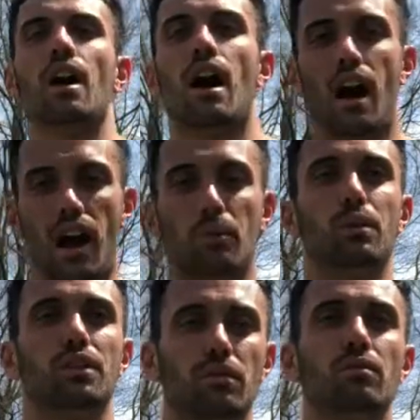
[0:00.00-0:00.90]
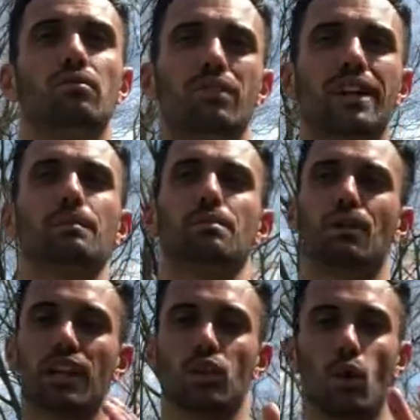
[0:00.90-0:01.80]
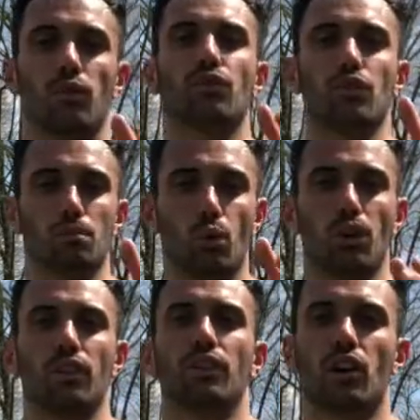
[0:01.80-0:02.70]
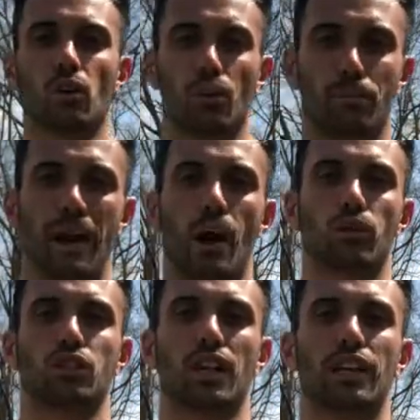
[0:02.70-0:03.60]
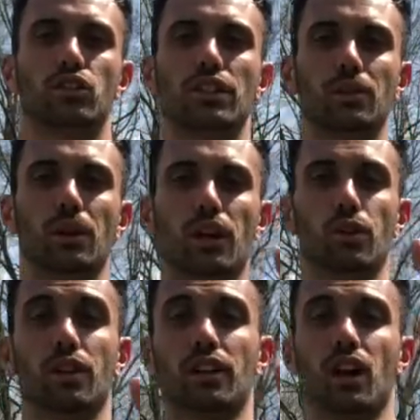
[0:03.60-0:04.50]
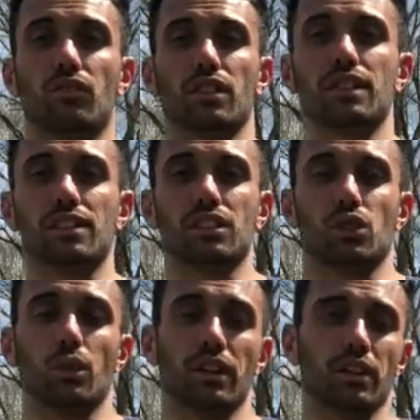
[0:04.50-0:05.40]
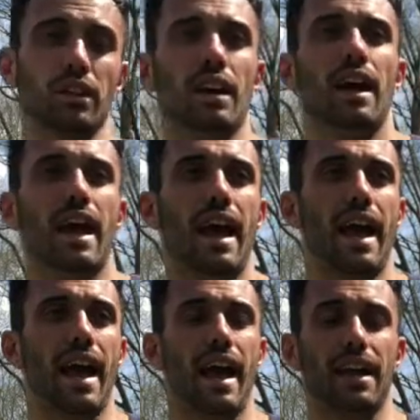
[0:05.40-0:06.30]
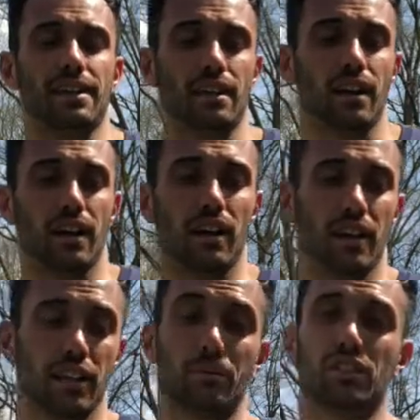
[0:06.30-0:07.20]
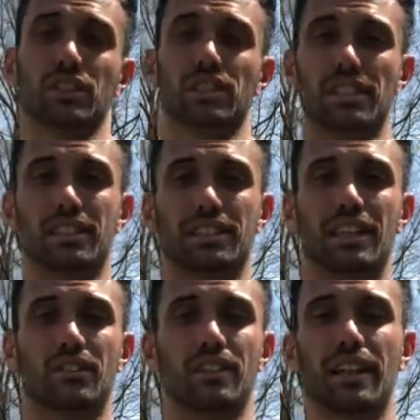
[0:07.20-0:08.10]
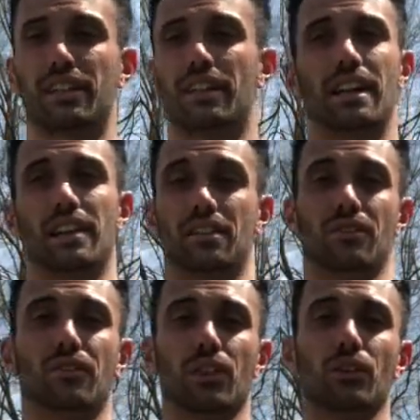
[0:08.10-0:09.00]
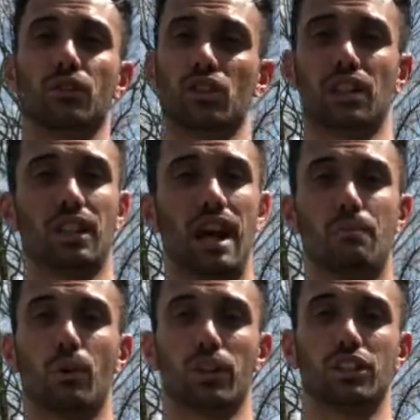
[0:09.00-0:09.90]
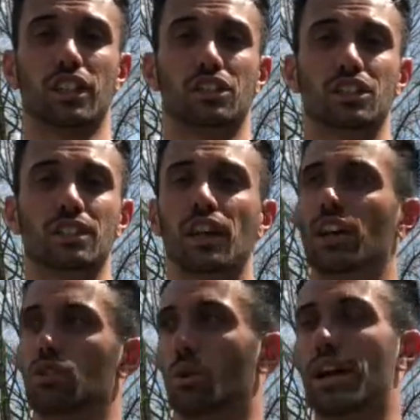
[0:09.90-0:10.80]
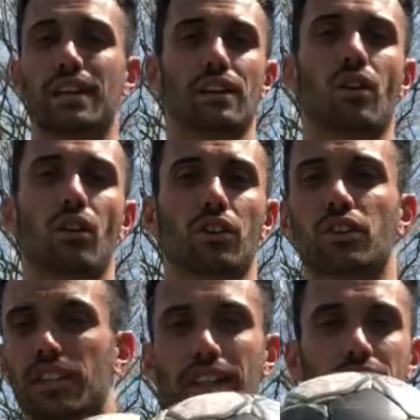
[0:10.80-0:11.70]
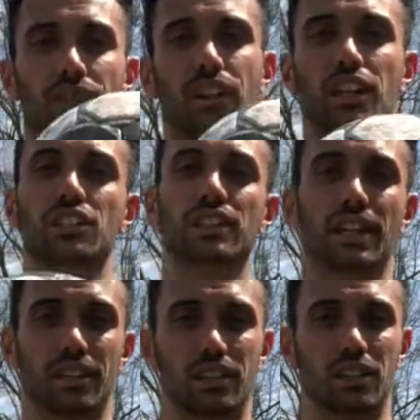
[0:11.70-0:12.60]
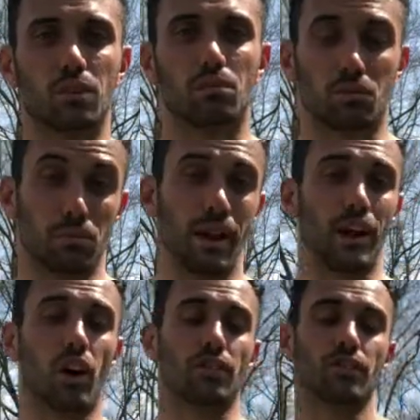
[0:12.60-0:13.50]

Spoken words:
I would recommend probably going for the knuckle, the power shot, so you can cover the distance quicker. And especially in the center of the net and in the field, there's a lot more congestion. So hitting it harder, you can get a deflection and could pay off.